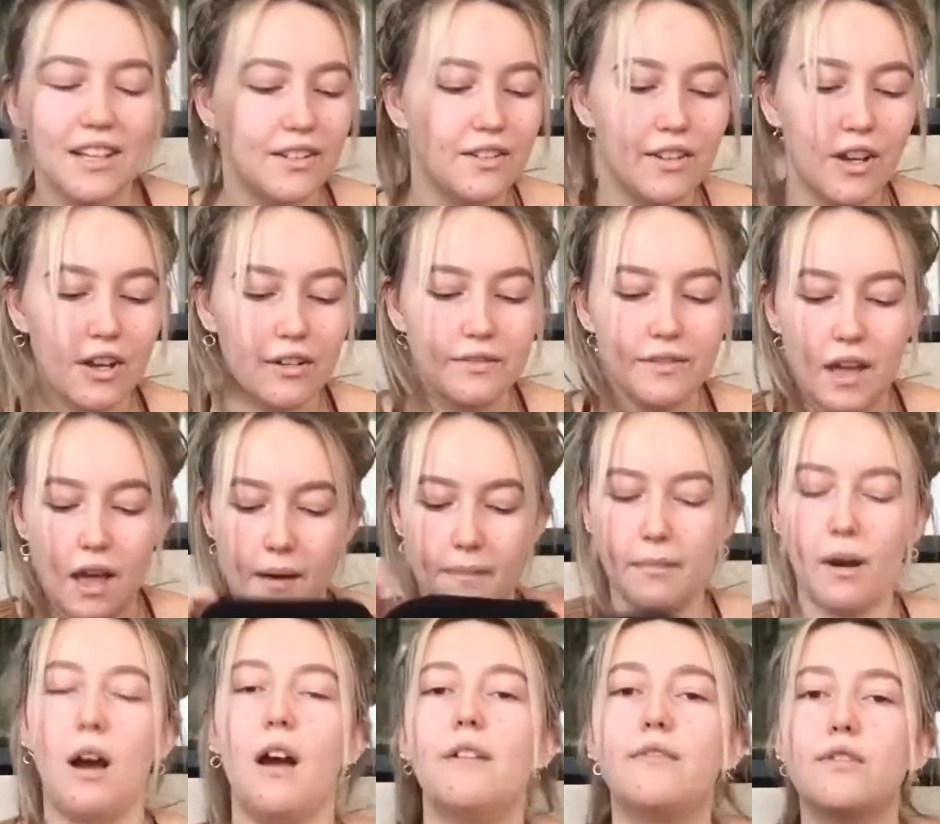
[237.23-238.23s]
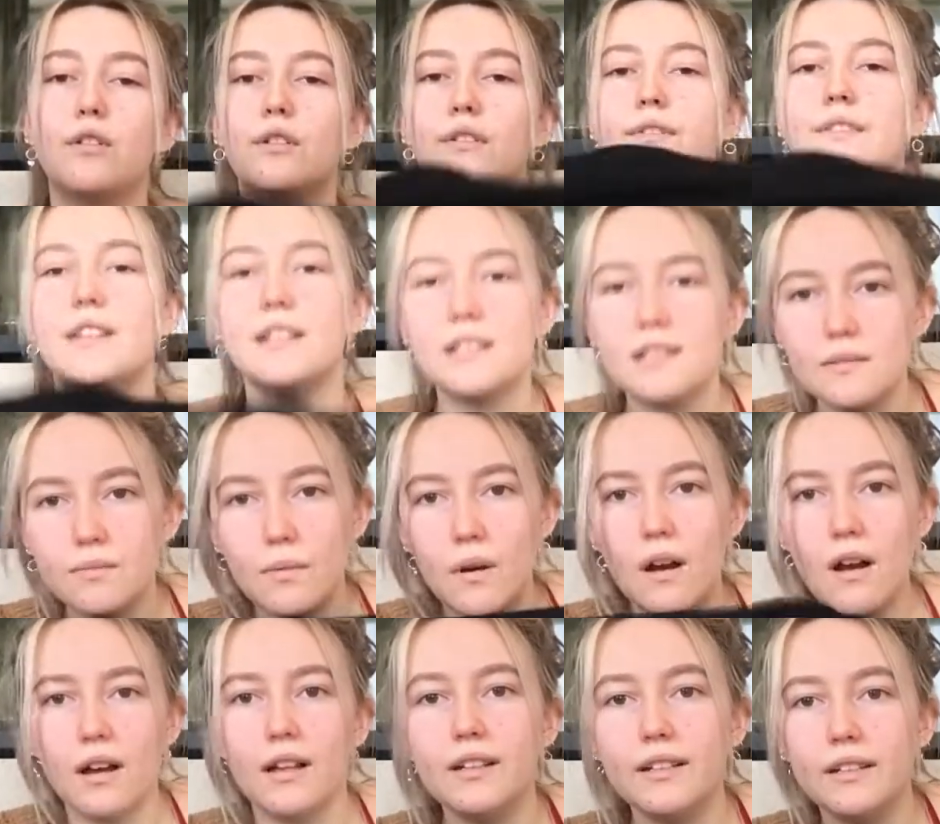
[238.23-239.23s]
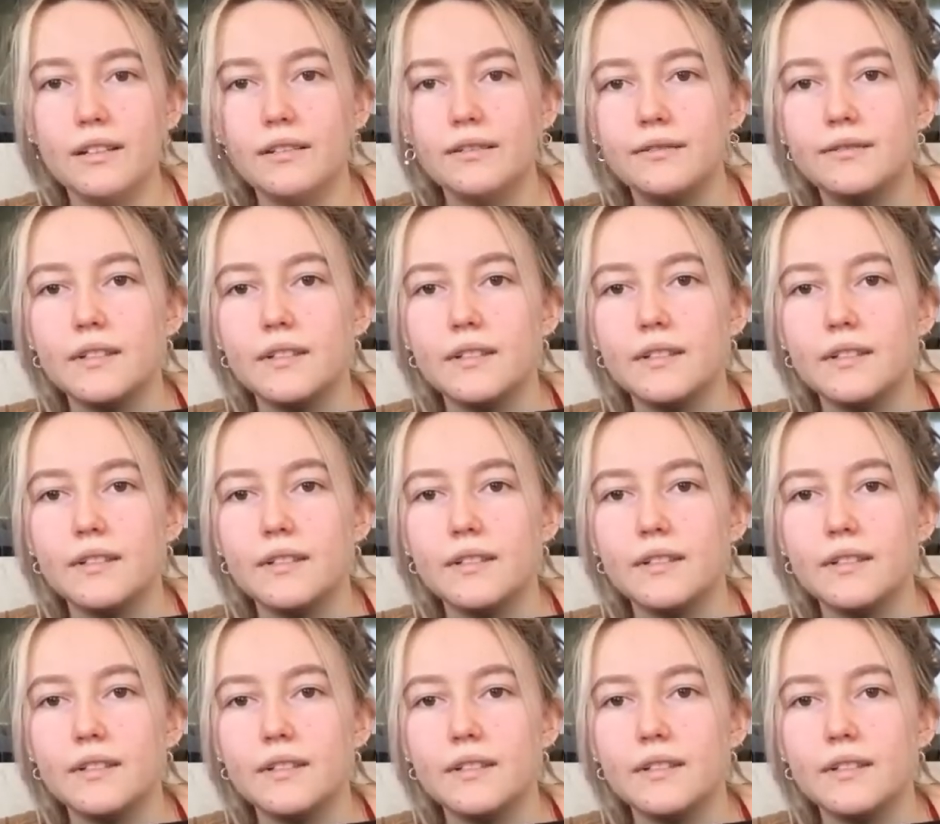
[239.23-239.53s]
no. But I've got this one.